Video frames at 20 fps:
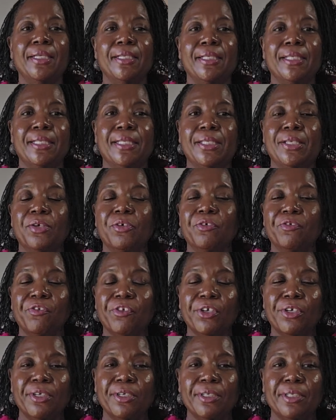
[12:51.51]

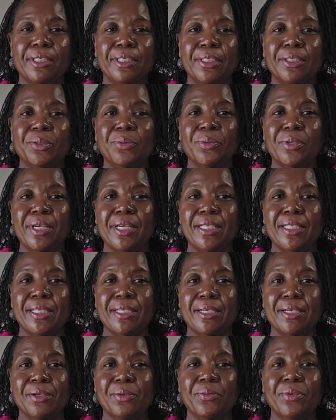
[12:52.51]
Silver is where I
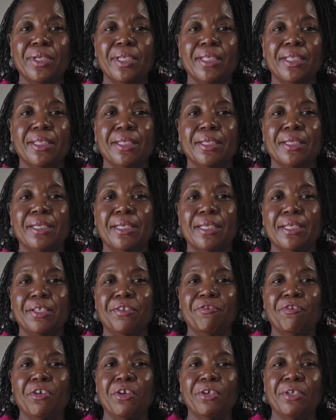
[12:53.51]
stuck with
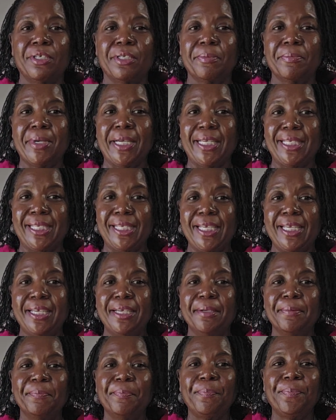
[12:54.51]
as far as my
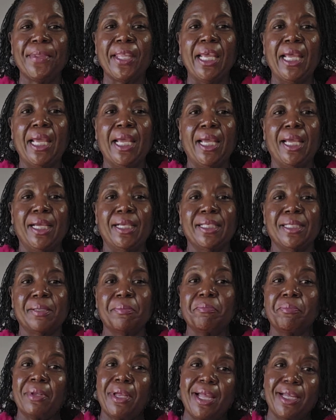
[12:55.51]
tee, and
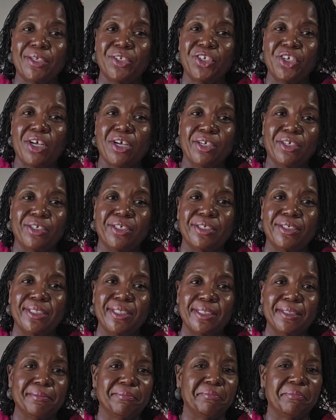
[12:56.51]
some black
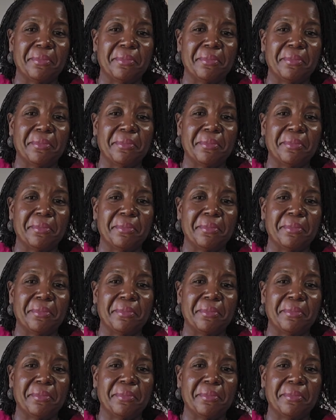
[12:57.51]
joggers.